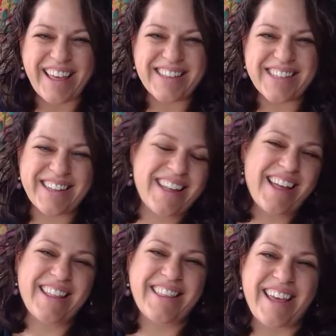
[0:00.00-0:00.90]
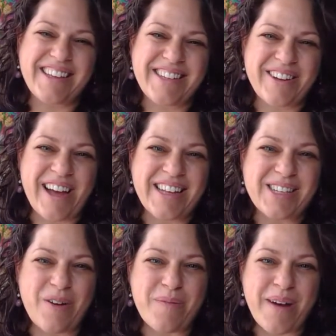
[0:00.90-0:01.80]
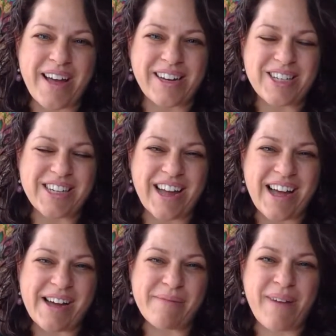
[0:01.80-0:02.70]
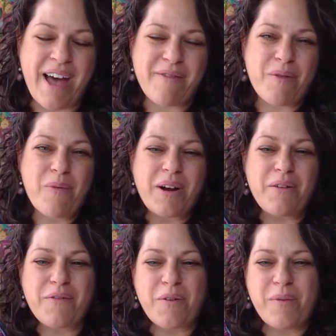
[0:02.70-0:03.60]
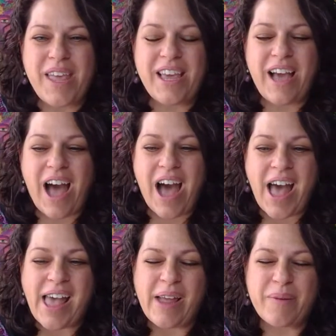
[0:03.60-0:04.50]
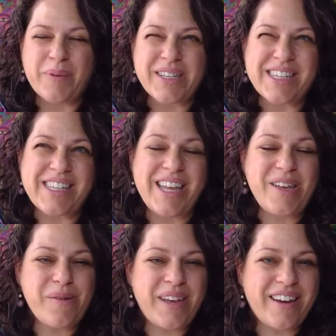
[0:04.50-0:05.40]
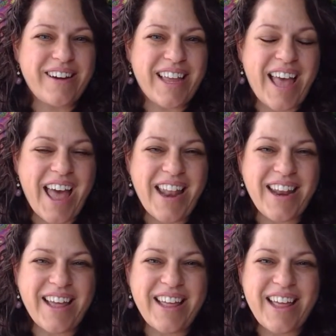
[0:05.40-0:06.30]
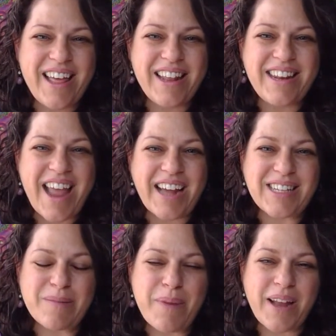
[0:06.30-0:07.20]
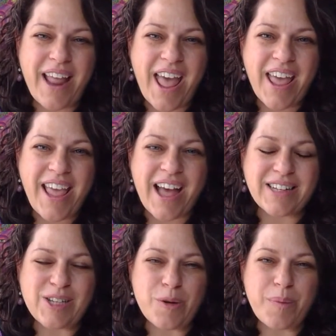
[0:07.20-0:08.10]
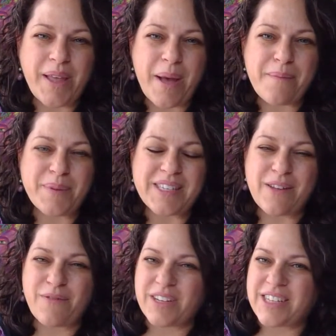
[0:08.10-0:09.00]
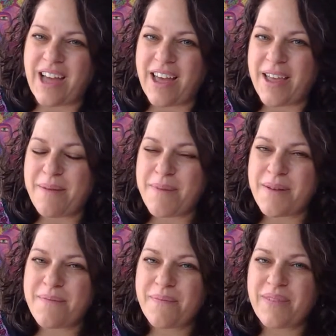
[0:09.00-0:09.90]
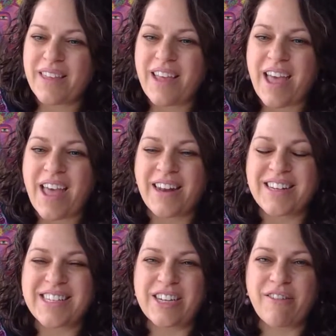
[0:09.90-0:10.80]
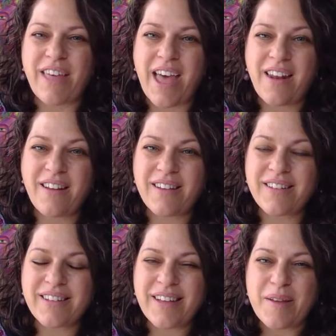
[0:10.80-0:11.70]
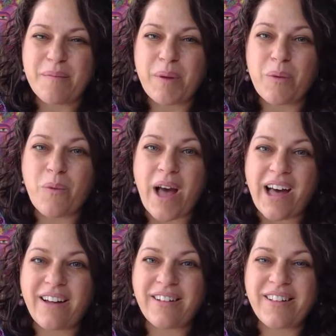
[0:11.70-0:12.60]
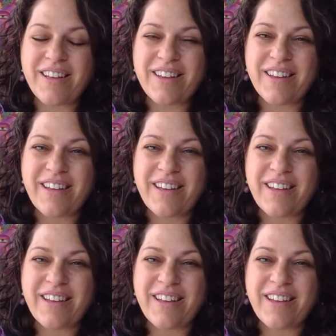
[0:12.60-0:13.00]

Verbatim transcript: thanks, Thank you guys so much. Um, have a wonderful week. I will see you here again next Monday at 2 p.m. Pacific time. And until then, be well,